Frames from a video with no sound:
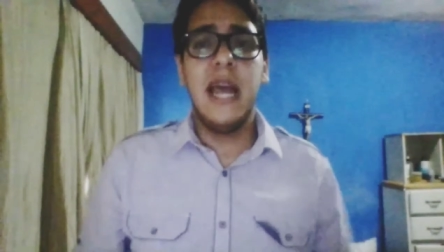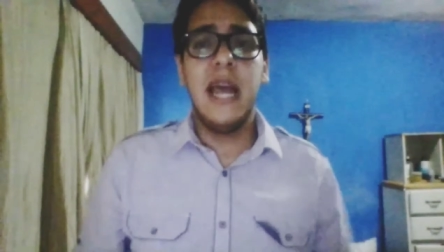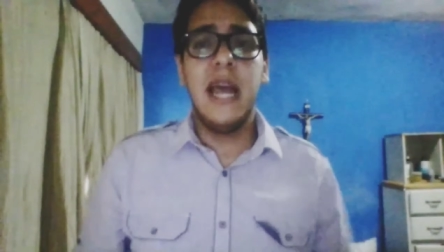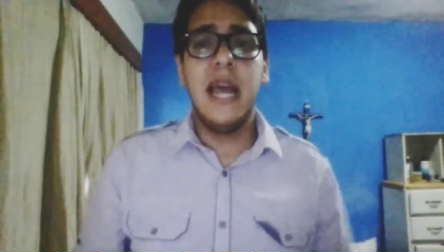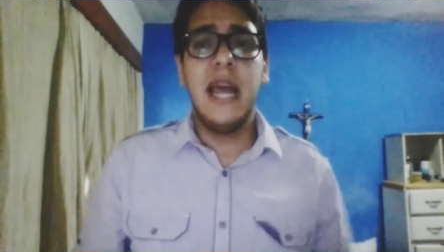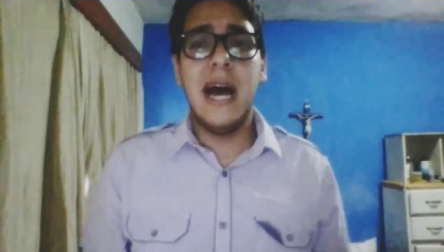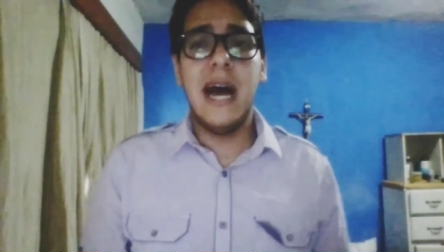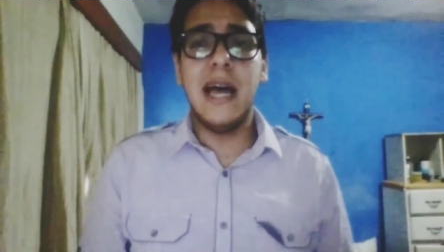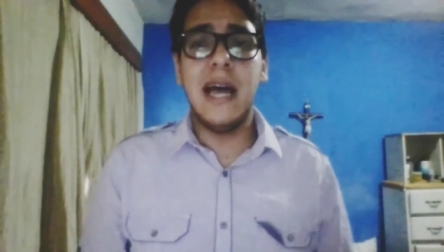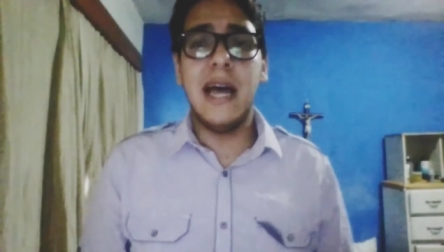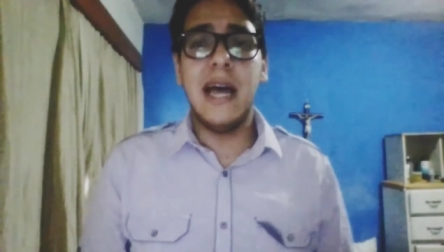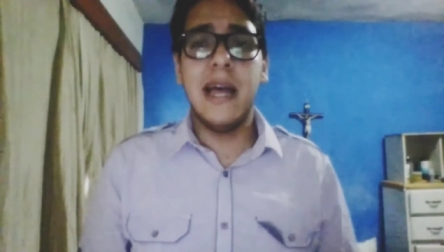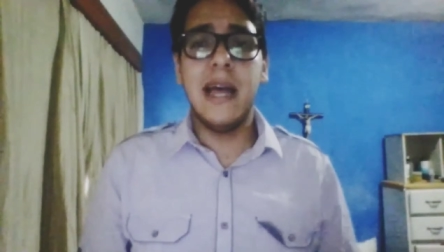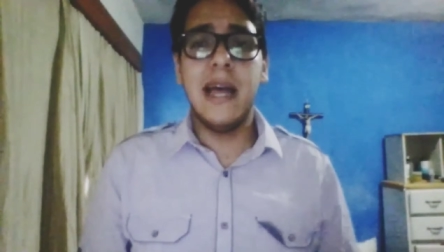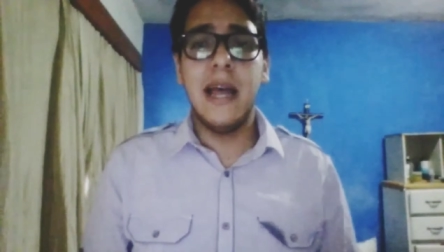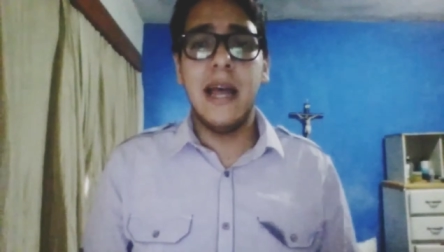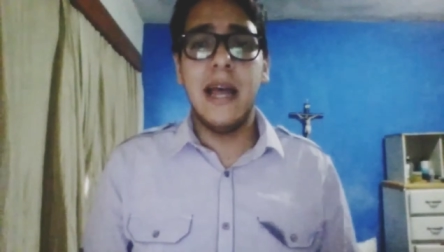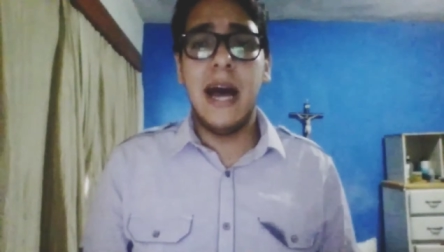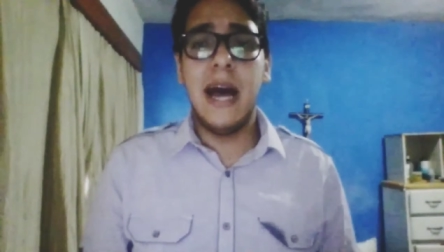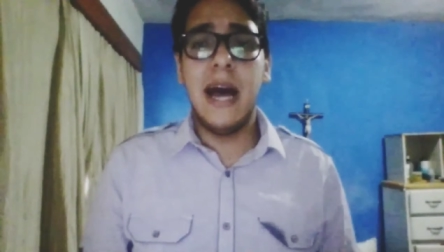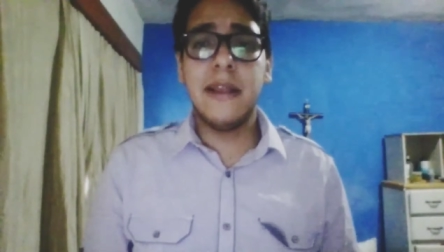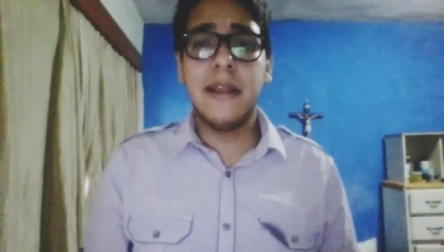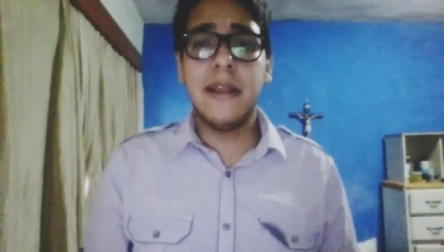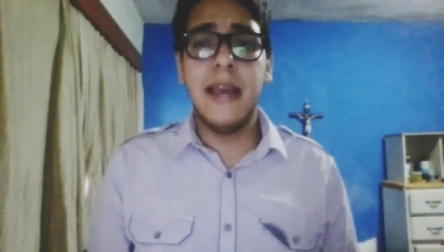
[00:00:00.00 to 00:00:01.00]
uh,
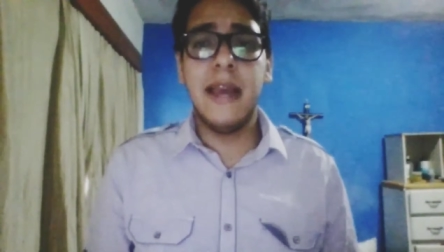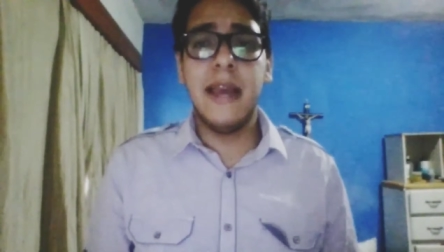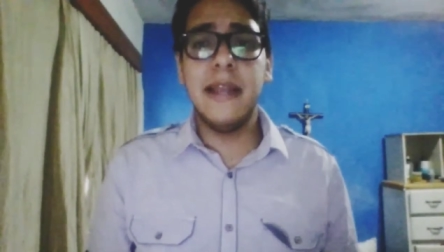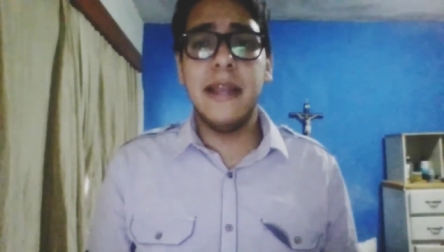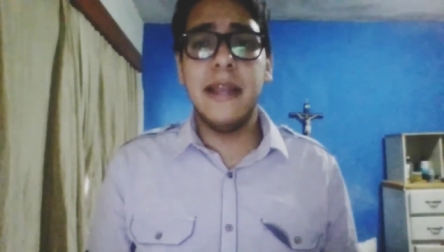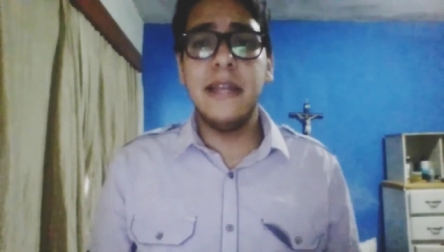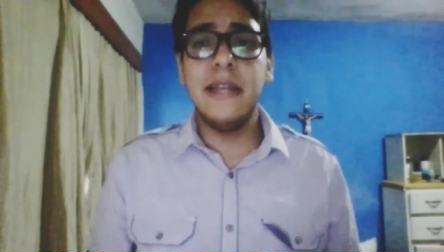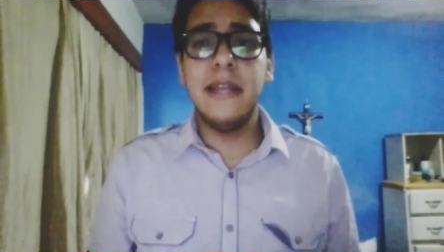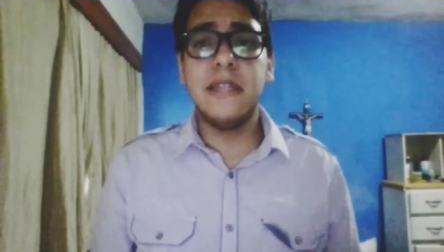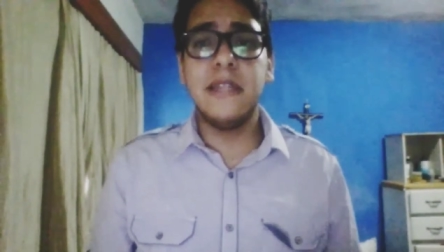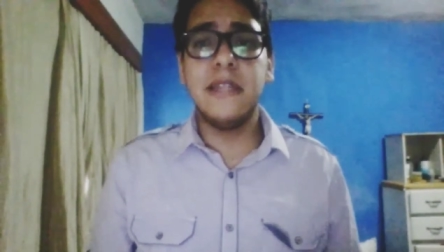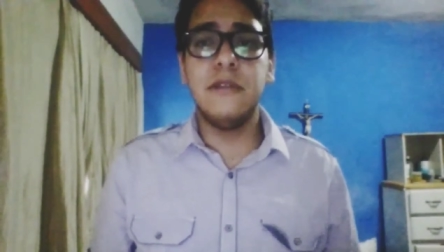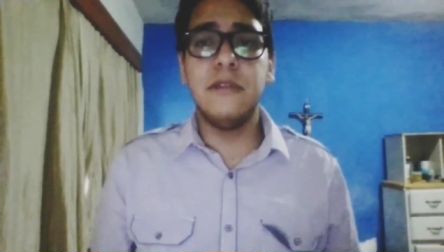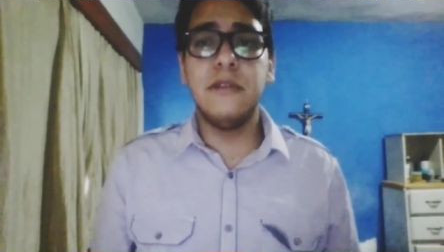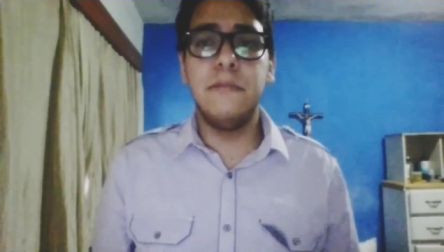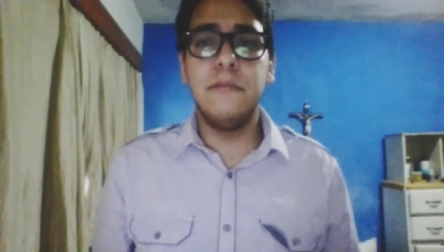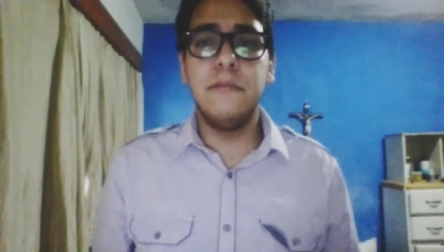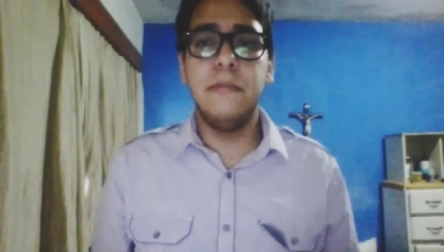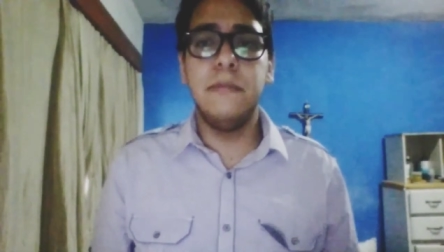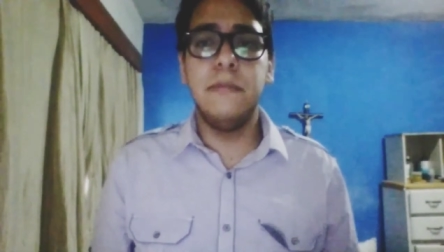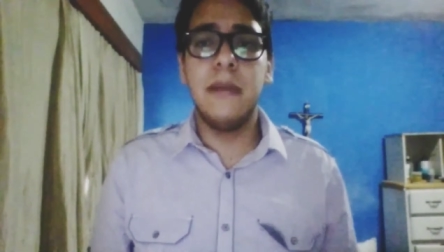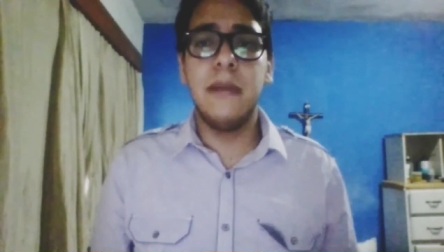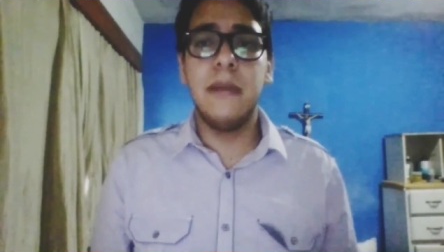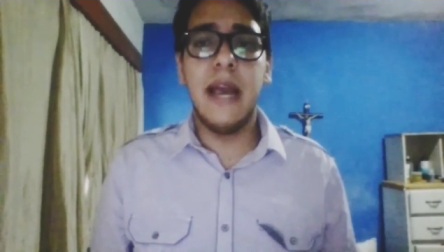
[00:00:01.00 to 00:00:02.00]
at that is
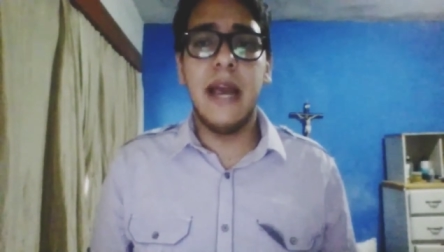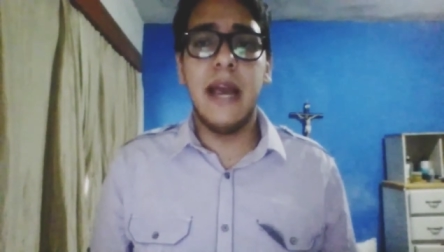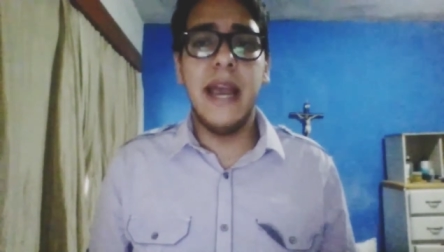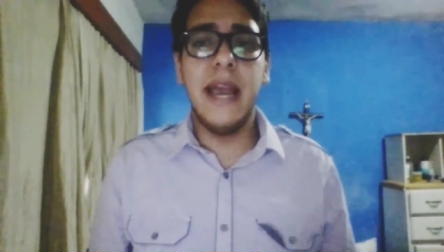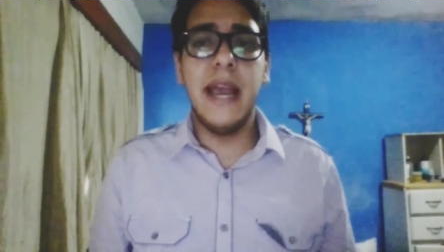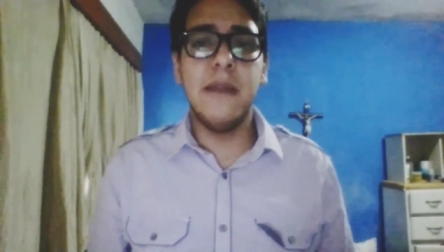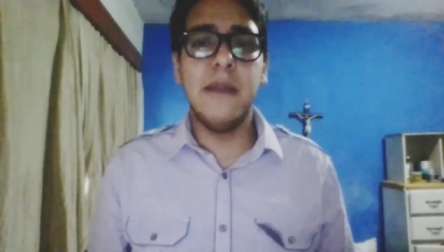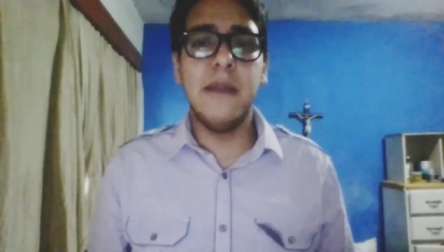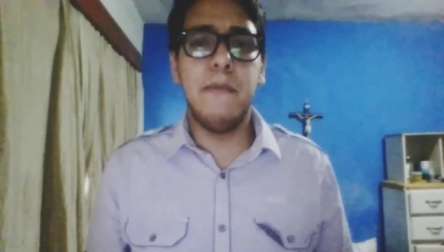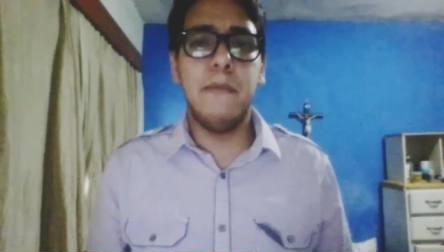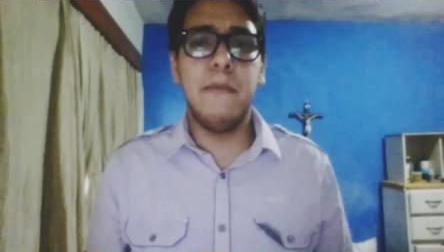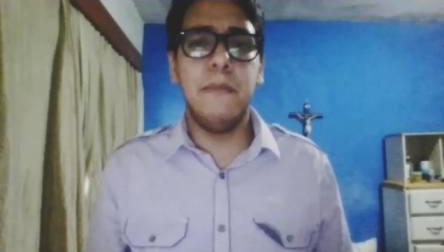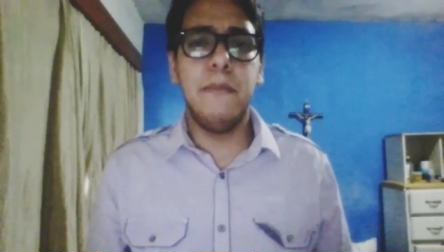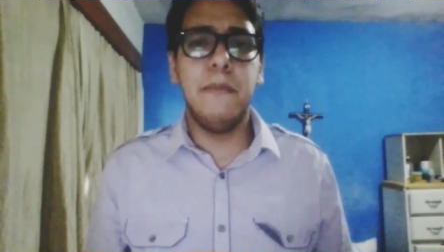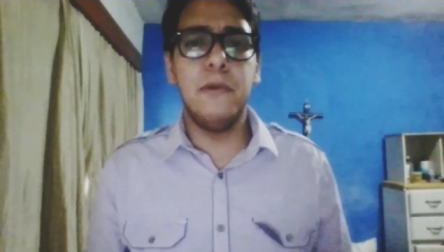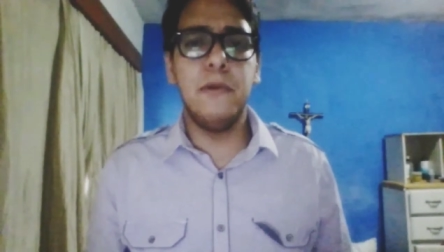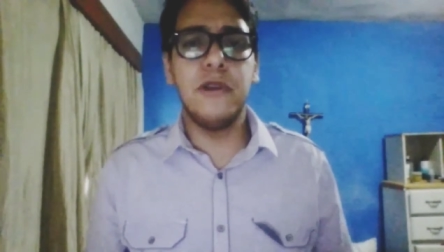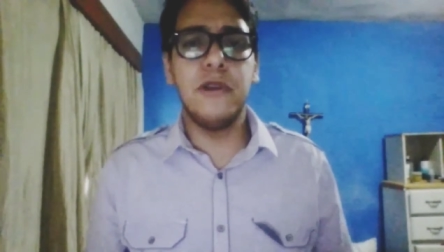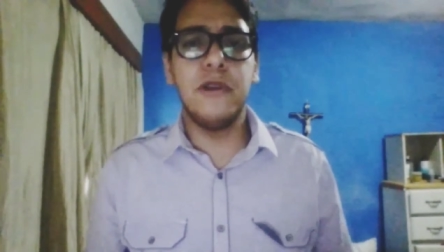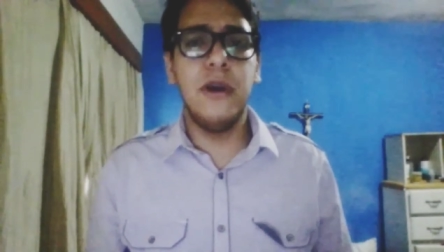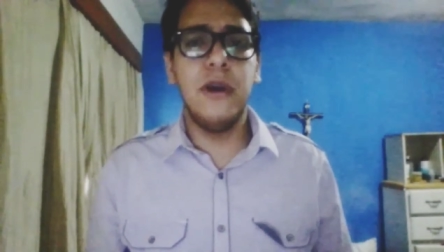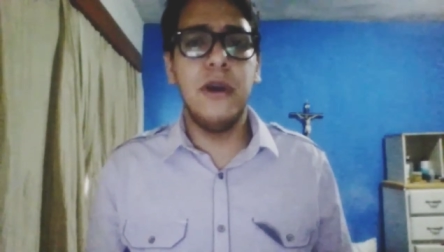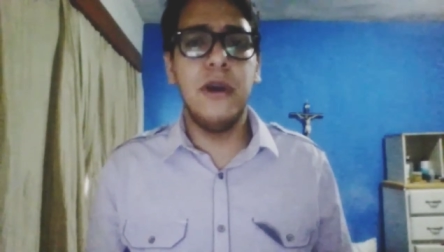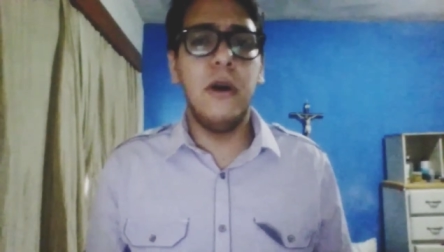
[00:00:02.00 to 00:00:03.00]
hey,
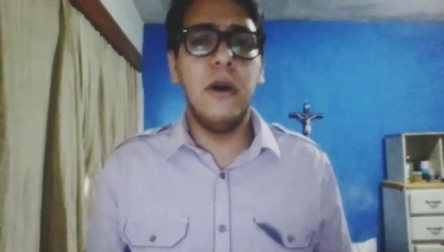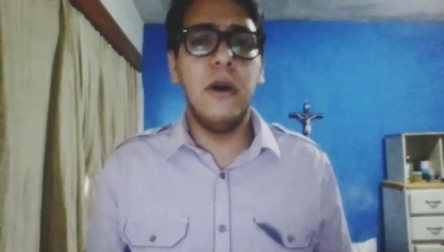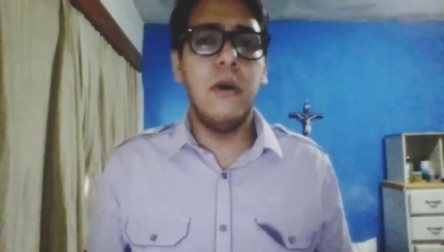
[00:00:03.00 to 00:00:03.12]
put